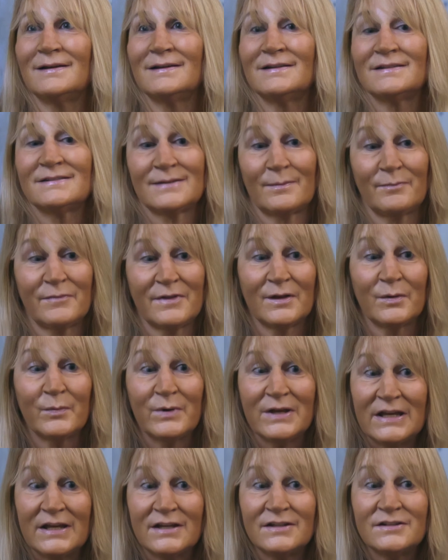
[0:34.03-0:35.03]
And it's something
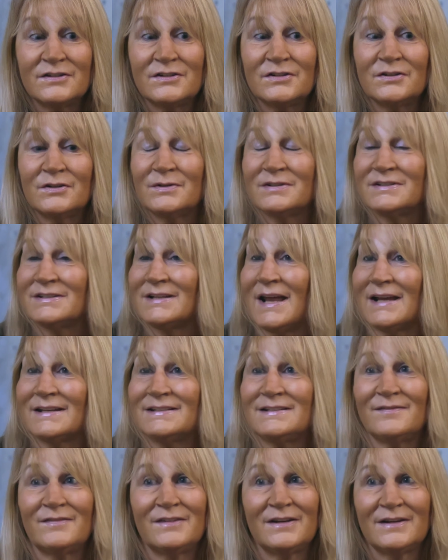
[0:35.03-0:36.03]
we need to do. It's an
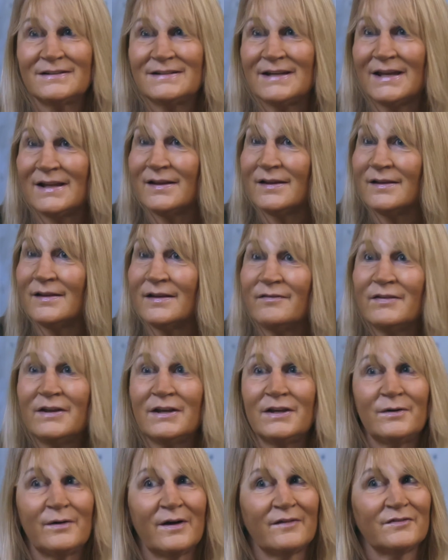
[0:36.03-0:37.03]
activity of daily
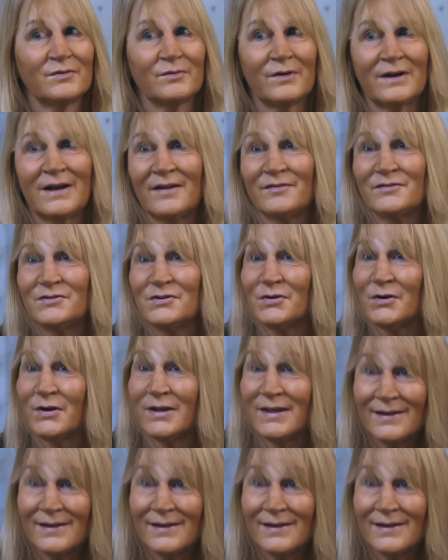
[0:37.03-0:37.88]
living. You have to run after your